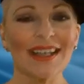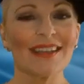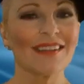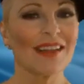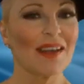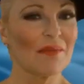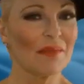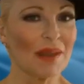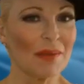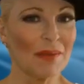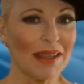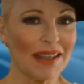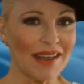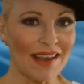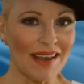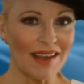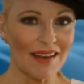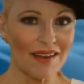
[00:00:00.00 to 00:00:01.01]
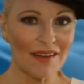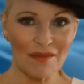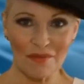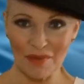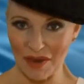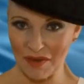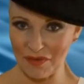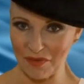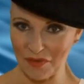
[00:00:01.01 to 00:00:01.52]
Let me begin
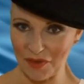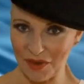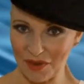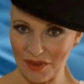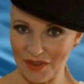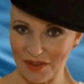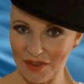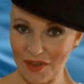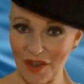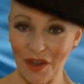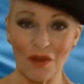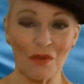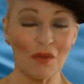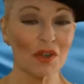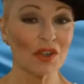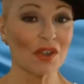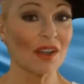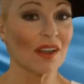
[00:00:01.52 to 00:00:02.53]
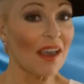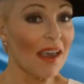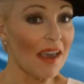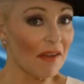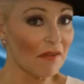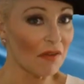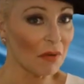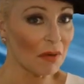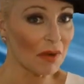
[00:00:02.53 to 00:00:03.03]
by first wishing
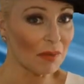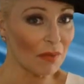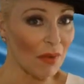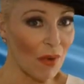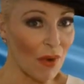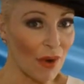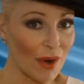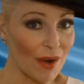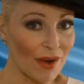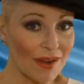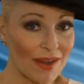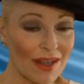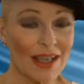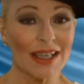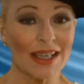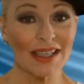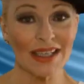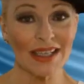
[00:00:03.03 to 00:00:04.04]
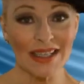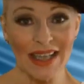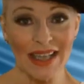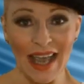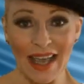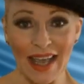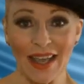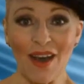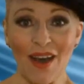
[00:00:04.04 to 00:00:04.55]
everyone born
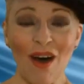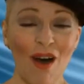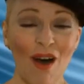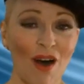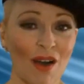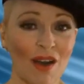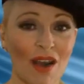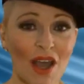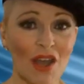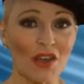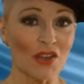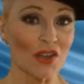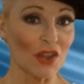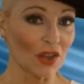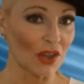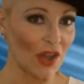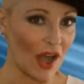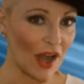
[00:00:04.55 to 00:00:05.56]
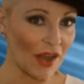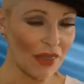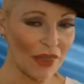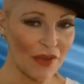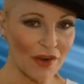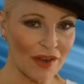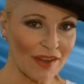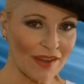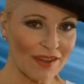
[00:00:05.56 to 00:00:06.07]
today on July
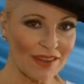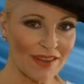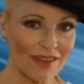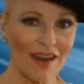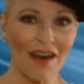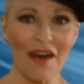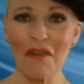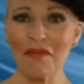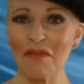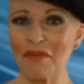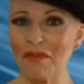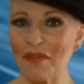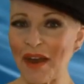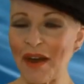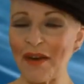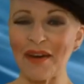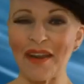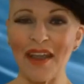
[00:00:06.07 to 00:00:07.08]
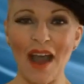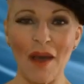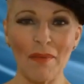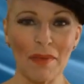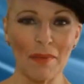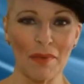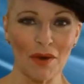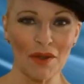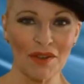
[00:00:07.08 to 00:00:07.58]
30th a very
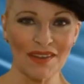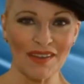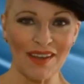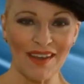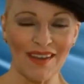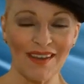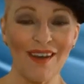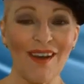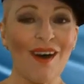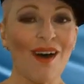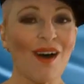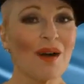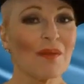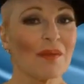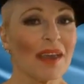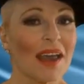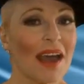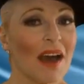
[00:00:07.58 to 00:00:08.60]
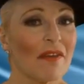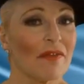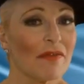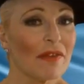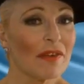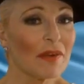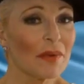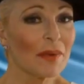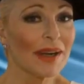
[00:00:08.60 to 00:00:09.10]
happy birthday on behalf
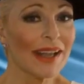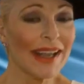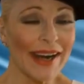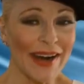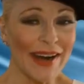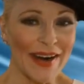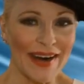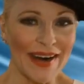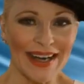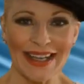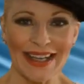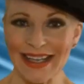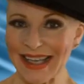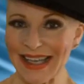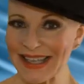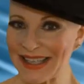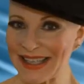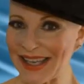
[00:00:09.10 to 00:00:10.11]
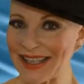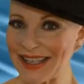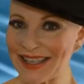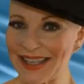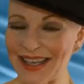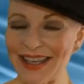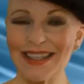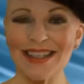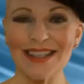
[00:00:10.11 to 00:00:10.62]
of everyone here at
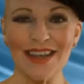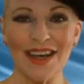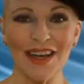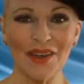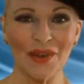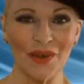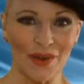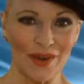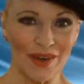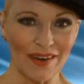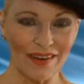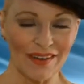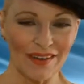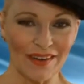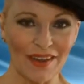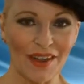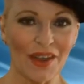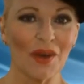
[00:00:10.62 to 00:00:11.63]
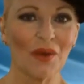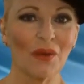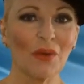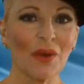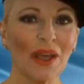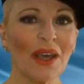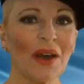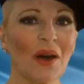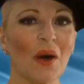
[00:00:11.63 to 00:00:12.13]
sunsigns.org.
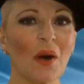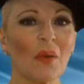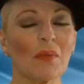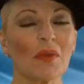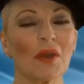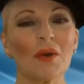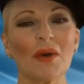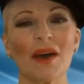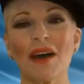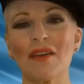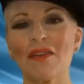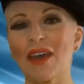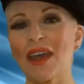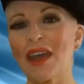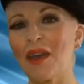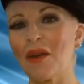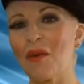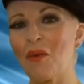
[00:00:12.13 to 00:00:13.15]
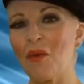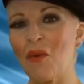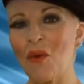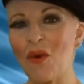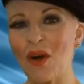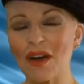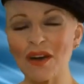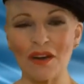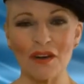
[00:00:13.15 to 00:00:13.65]
We hope you have a
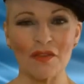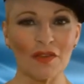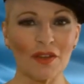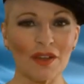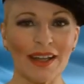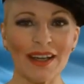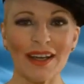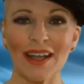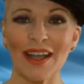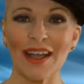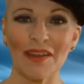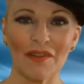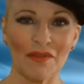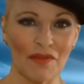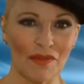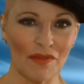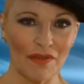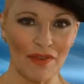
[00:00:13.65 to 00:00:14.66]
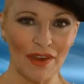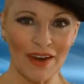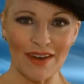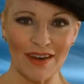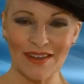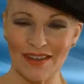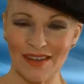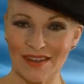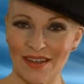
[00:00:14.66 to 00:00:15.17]
wonderful and a
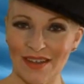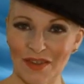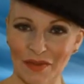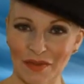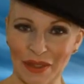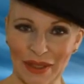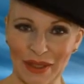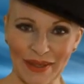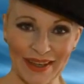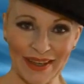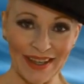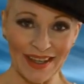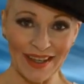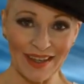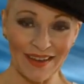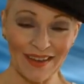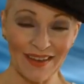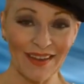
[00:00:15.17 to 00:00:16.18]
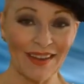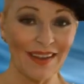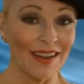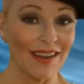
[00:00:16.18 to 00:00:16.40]
very successful year ahead.